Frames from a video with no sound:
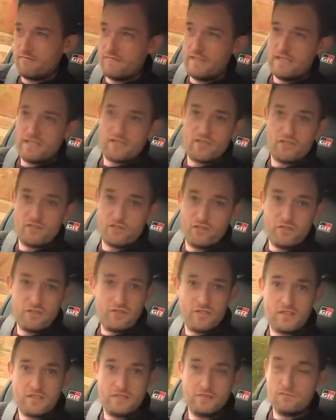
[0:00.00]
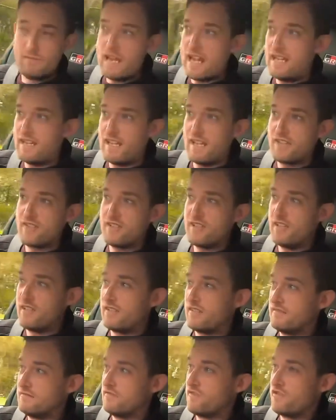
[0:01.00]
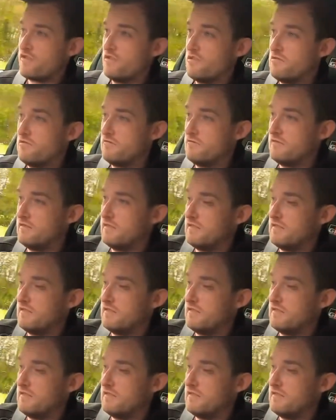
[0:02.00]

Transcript: it's not due until May next year, so